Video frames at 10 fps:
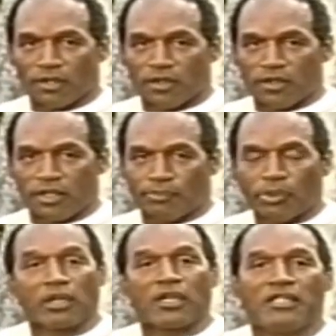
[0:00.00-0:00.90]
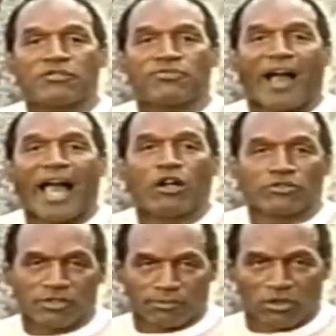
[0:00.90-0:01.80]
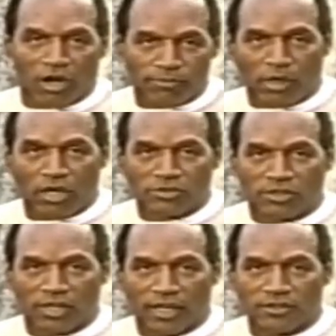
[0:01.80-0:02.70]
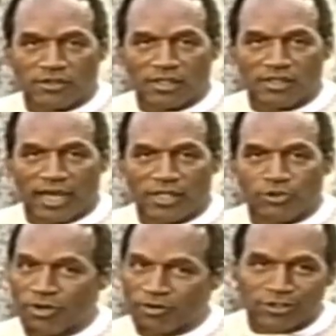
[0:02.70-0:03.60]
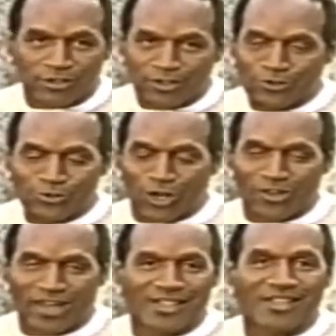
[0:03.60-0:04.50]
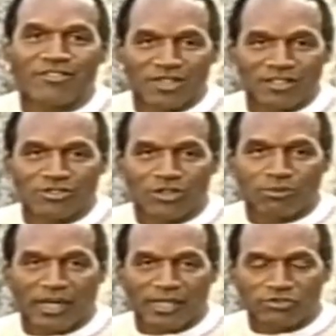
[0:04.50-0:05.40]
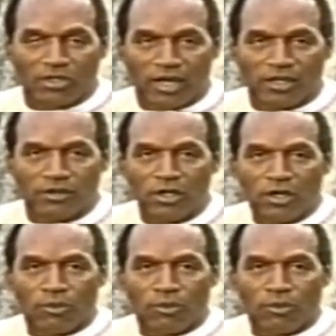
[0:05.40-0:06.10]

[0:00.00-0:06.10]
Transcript: The police found some golf balls the next day. You never saw that in evidence, though, but I saw it in